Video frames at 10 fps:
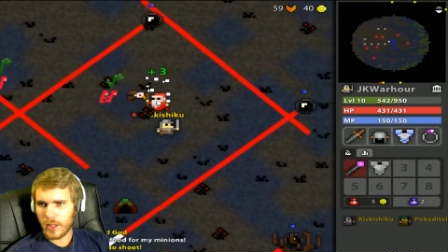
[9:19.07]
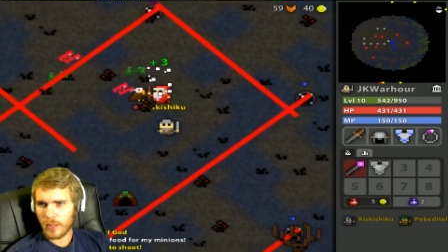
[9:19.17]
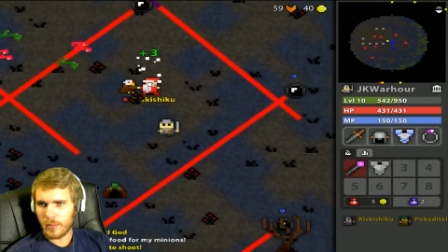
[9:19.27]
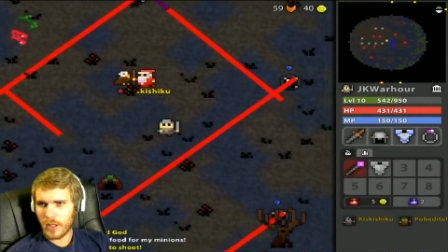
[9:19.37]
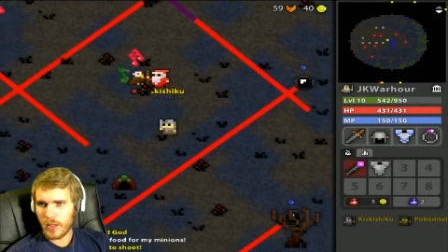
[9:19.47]

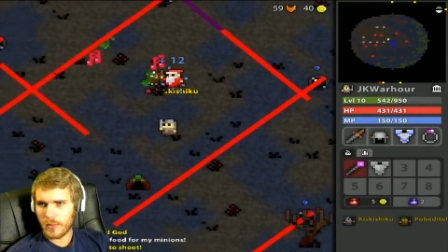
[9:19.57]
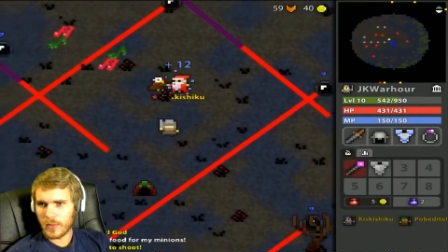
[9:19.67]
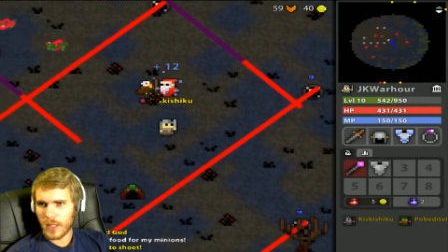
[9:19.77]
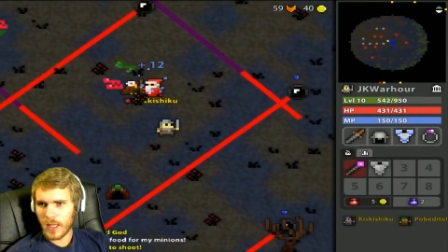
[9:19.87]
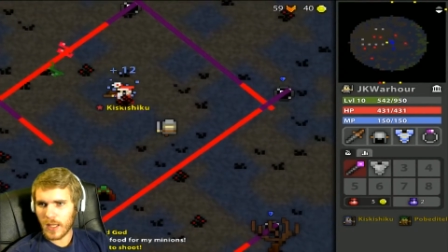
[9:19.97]
big
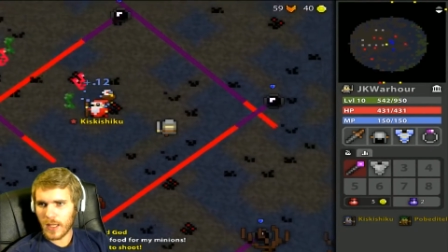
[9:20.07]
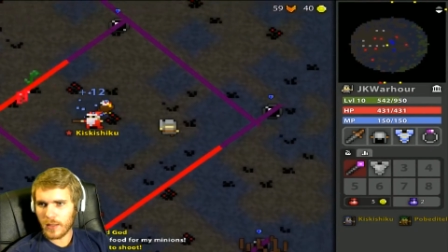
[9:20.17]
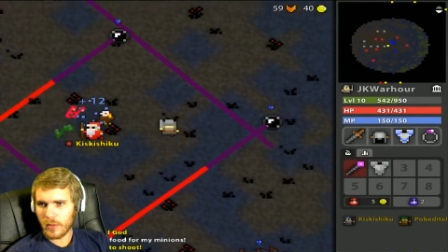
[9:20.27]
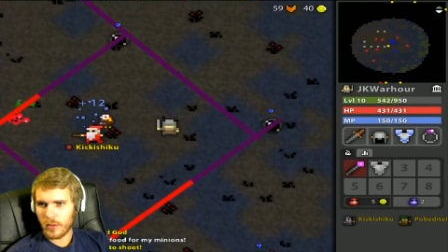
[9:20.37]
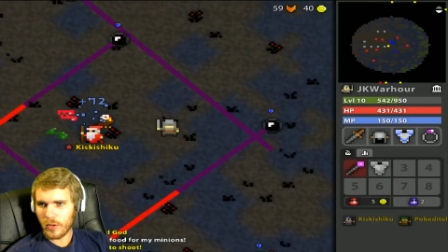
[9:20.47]
beams of
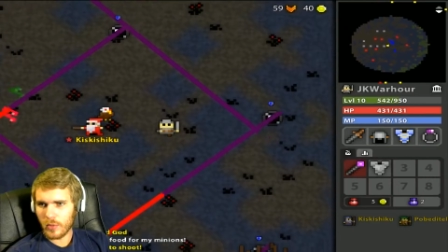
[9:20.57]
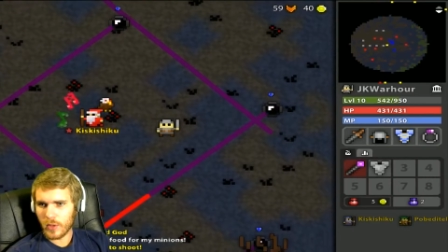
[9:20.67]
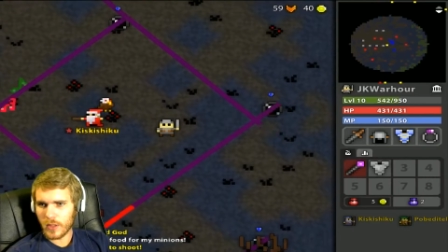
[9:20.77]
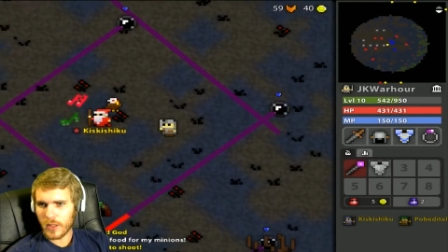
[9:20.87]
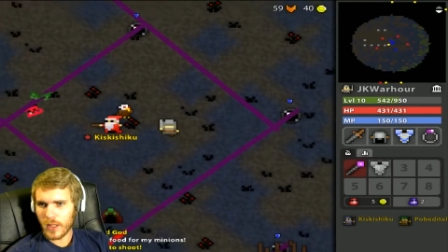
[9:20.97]
light, don't know
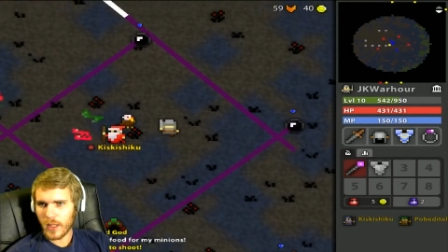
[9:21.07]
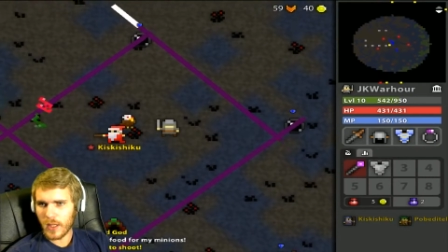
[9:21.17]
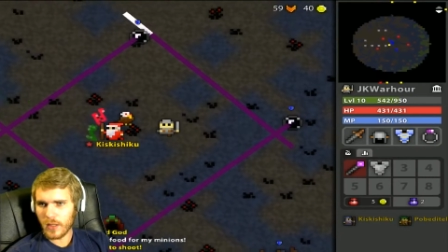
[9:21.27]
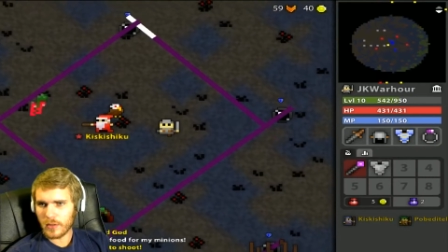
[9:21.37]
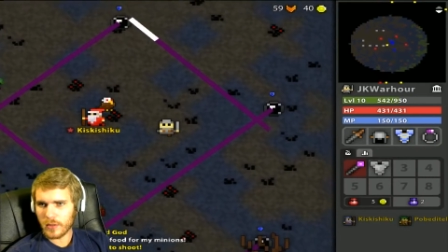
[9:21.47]
what the
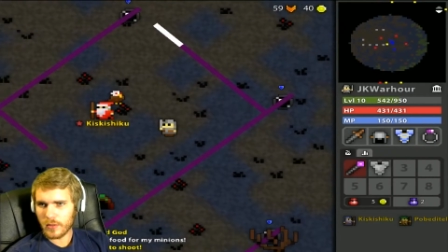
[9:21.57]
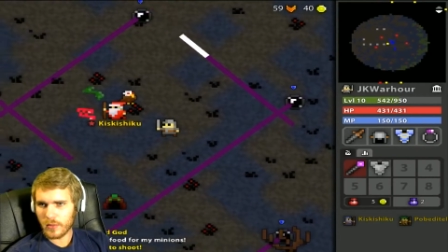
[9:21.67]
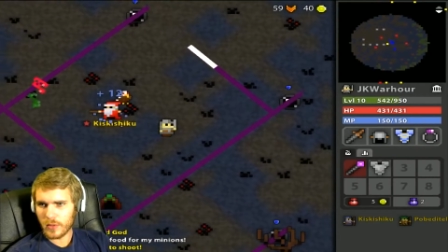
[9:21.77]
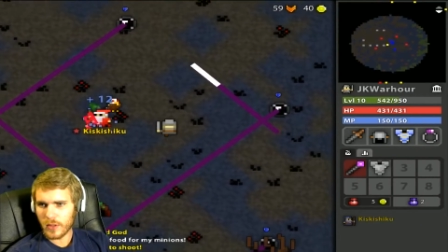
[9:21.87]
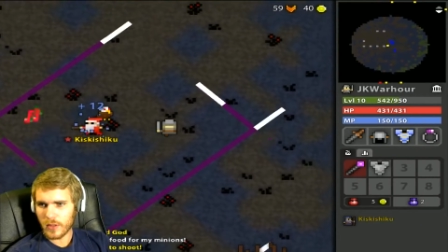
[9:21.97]
hell
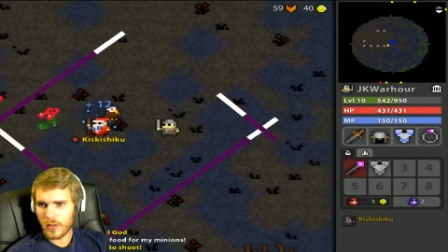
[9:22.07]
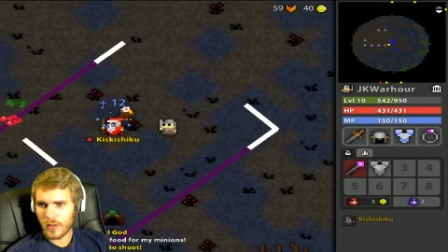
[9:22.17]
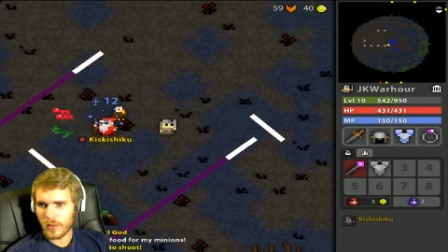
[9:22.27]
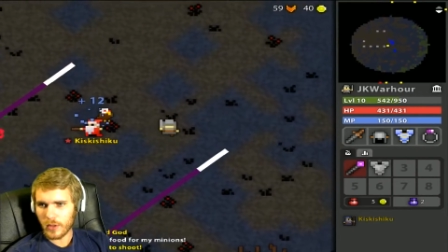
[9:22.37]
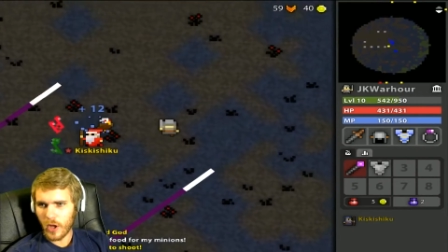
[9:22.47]
going, what the,
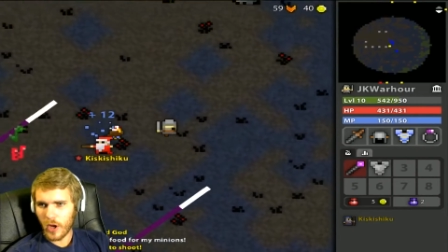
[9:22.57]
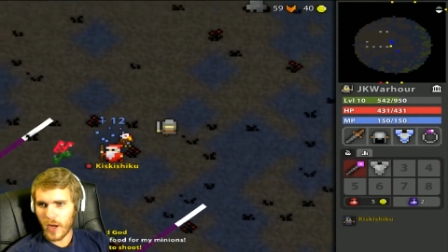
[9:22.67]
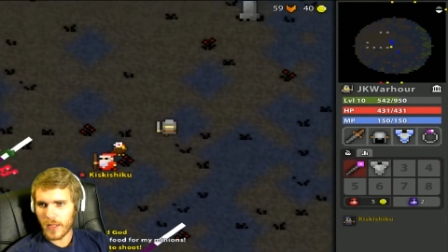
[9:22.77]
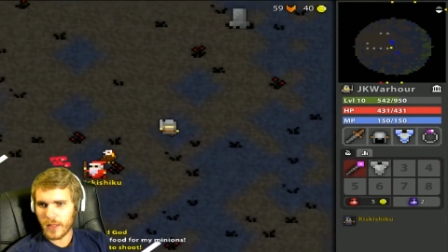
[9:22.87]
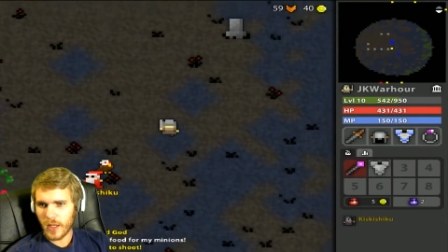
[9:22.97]
the
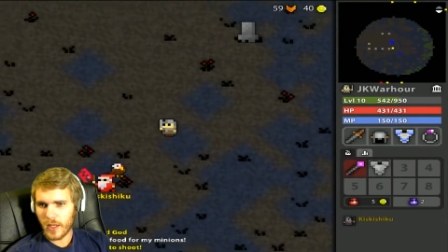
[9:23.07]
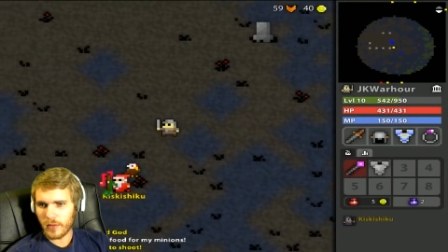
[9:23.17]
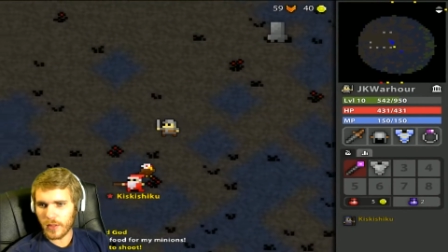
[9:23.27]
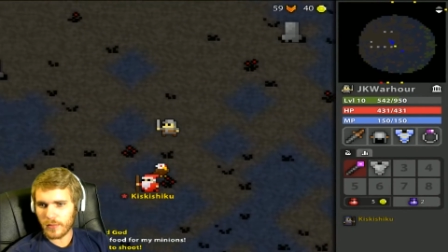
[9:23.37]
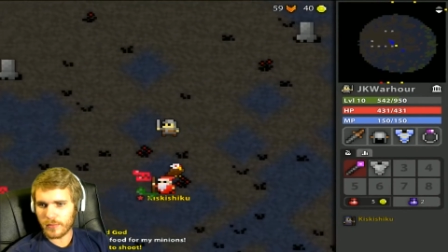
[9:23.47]
long ass
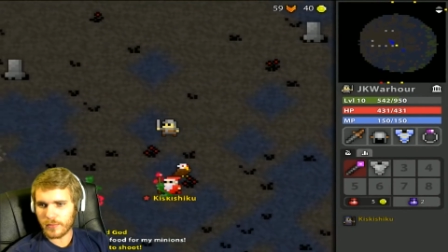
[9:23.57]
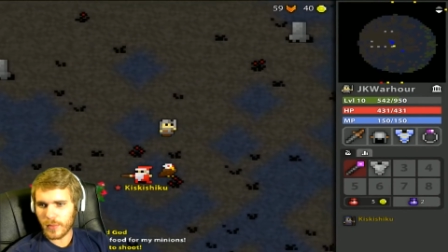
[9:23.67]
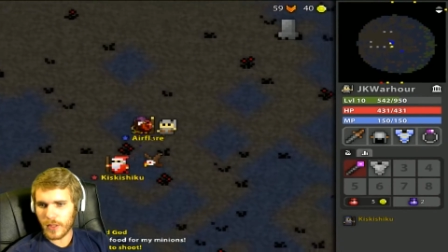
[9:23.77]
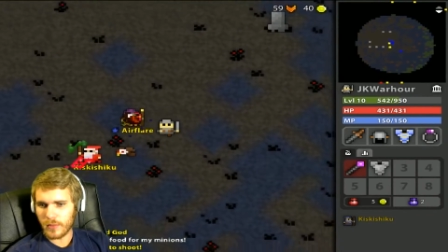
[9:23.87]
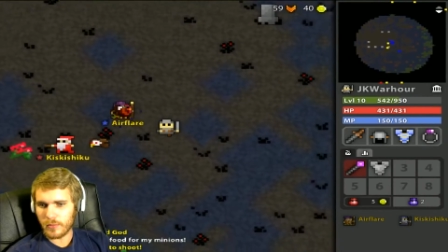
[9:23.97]
thing
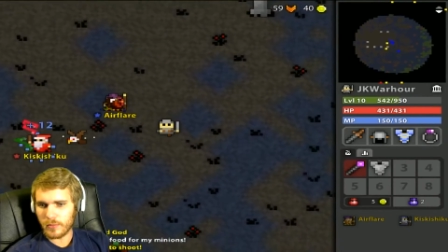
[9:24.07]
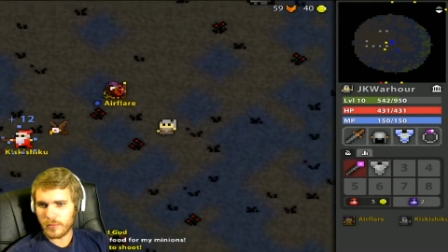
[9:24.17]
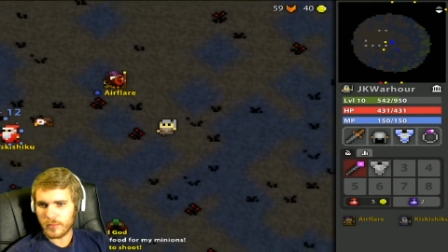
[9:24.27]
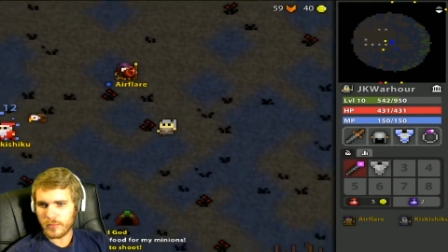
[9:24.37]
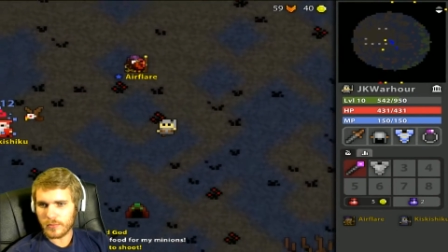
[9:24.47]
of
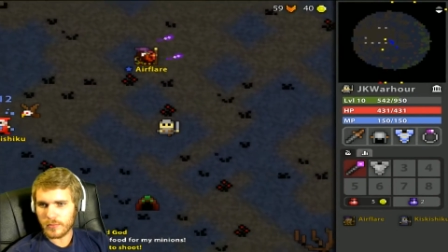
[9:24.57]
beam.